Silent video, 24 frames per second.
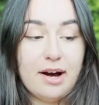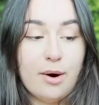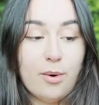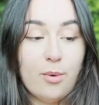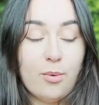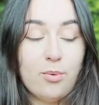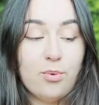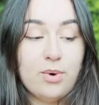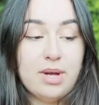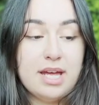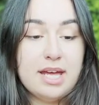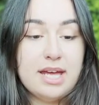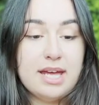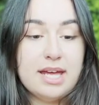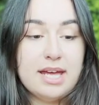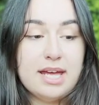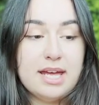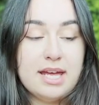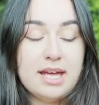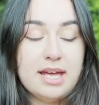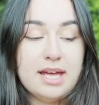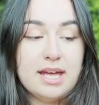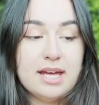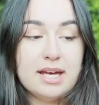
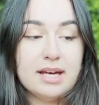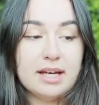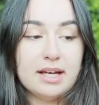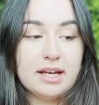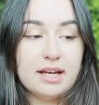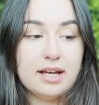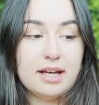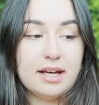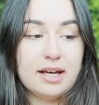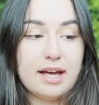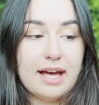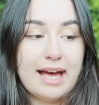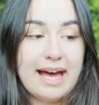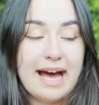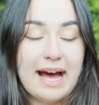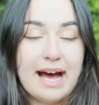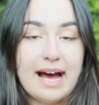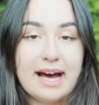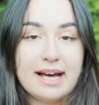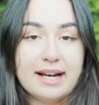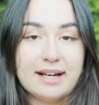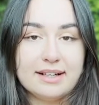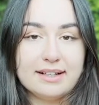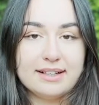we
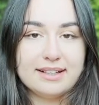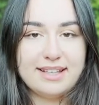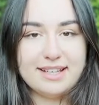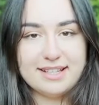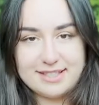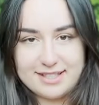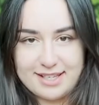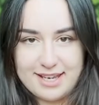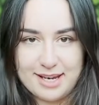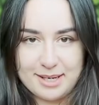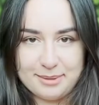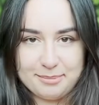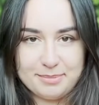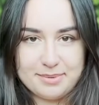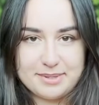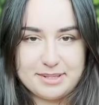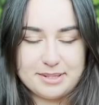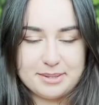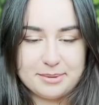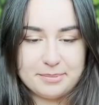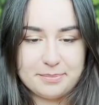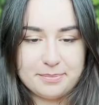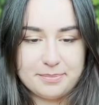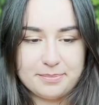had kids
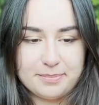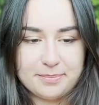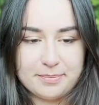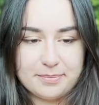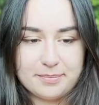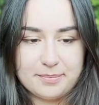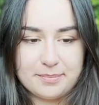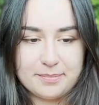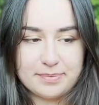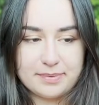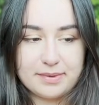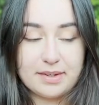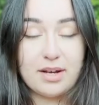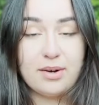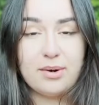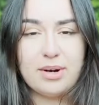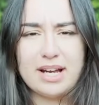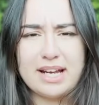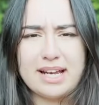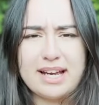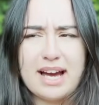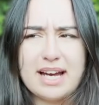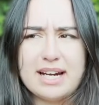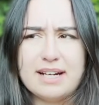camps, or
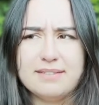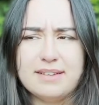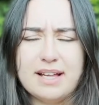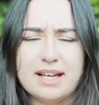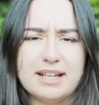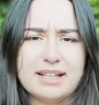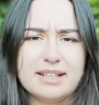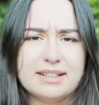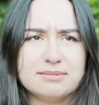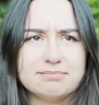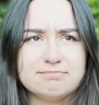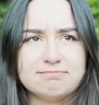like kind of like,